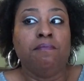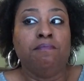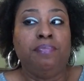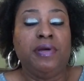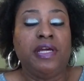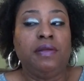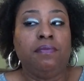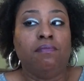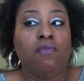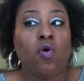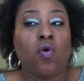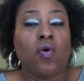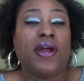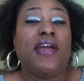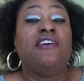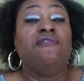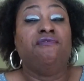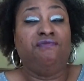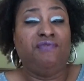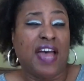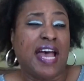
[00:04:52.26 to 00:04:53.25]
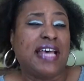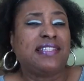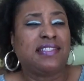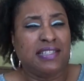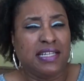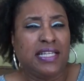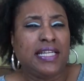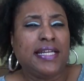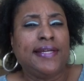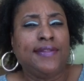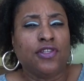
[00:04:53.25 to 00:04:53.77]
been more
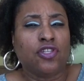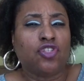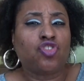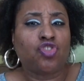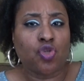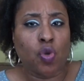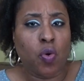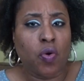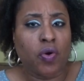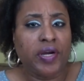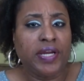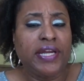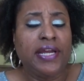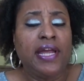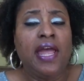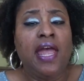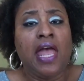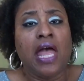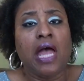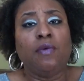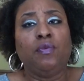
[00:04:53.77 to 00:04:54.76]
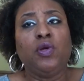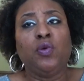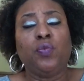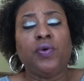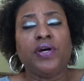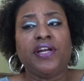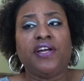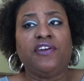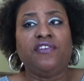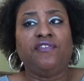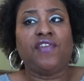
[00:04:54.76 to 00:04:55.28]
invested in the story, and we
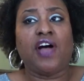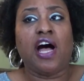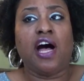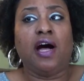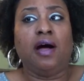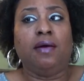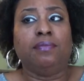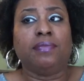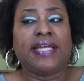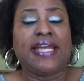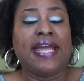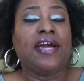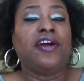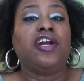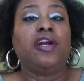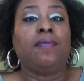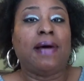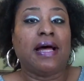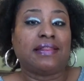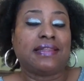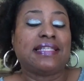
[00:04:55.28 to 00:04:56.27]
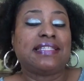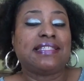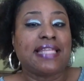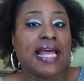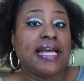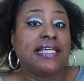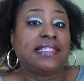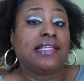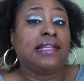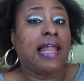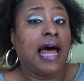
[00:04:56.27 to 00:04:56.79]
would have cared about the
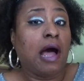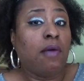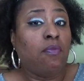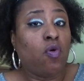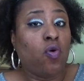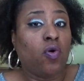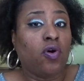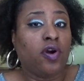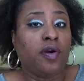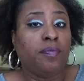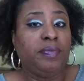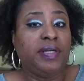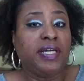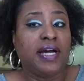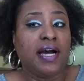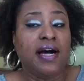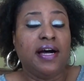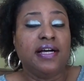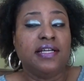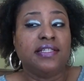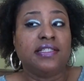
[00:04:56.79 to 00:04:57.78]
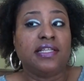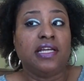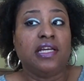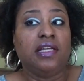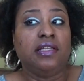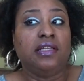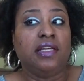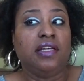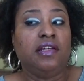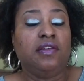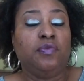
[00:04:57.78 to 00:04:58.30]
stakes a lot more, because
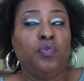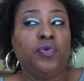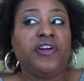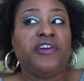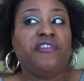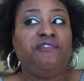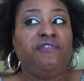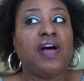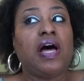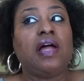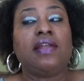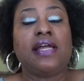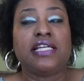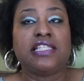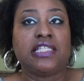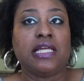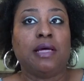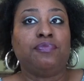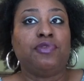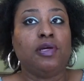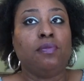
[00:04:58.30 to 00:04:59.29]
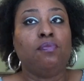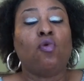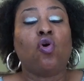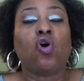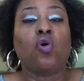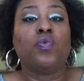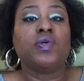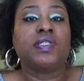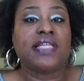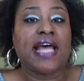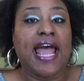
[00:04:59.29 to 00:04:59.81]
it would have felt like something
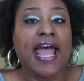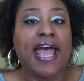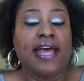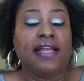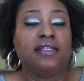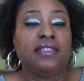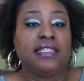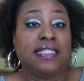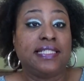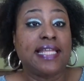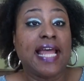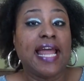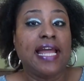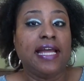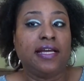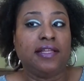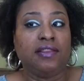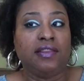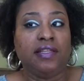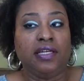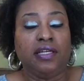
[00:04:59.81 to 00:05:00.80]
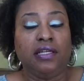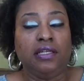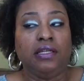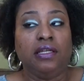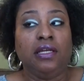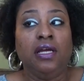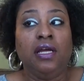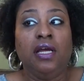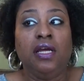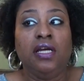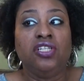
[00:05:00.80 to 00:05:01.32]
more was at stake than
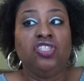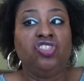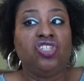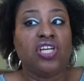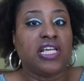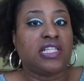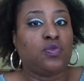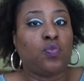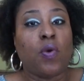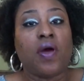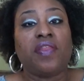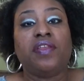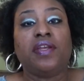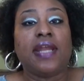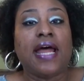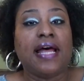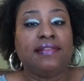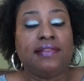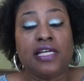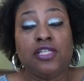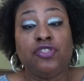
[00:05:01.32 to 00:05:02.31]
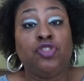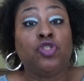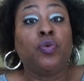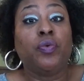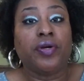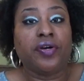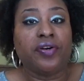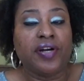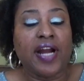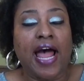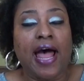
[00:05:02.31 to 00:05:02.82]
just whether or not they do
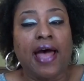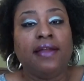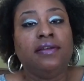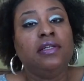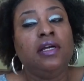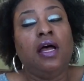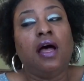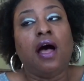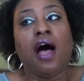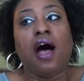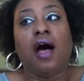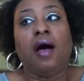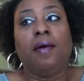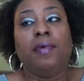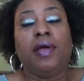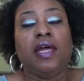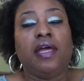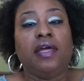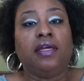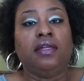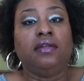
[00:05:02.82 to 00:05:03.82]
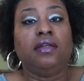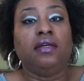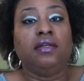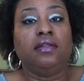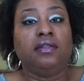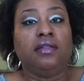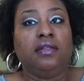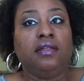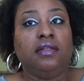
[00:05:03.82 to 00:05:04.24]
it or not. And